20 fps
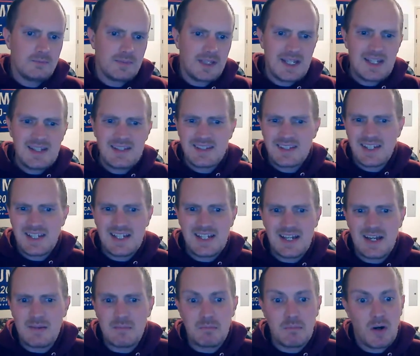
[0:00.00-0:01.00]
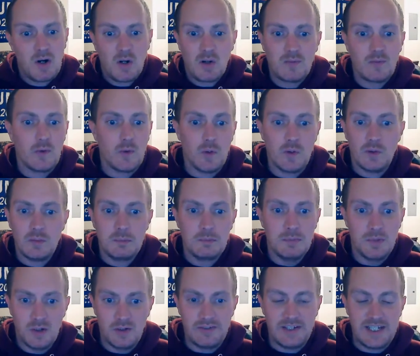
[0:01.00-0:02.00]
DC and Marvel
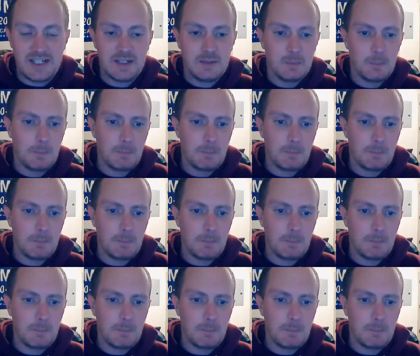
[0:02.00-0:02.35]
movie